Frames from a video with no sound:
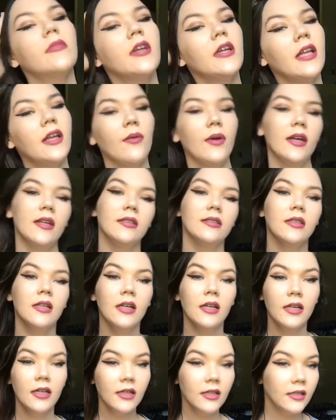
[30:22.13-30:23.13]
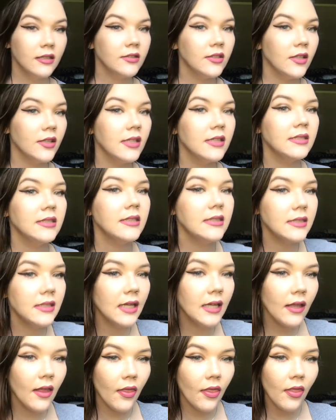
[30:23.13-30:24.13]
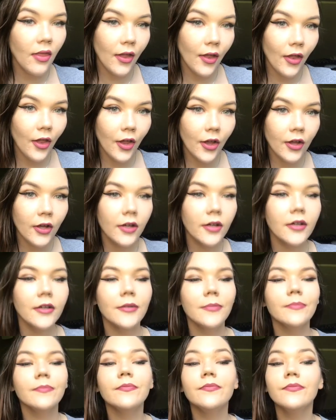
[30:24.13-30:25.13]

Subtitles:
Anyways, so this is the look.